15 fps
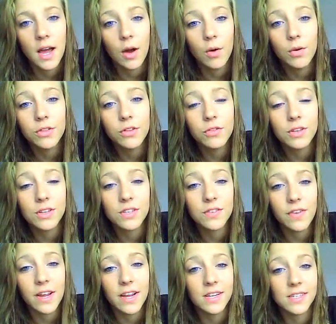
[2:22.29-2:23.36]
I went through this
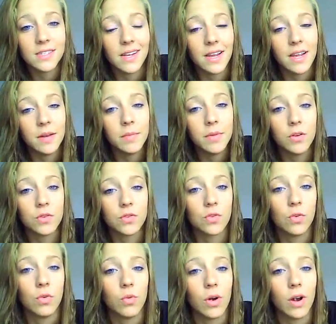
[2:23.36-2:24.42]
phase in middle
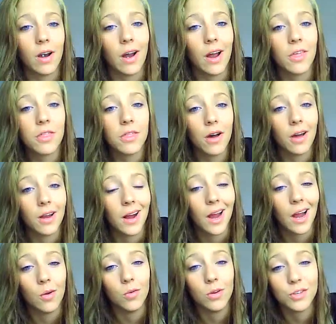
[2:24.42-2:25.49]
school where I thought
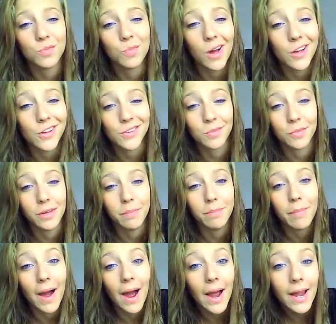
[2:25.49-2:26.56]
I was possibly
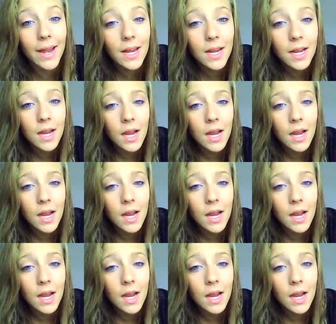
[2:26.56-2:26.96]
bi.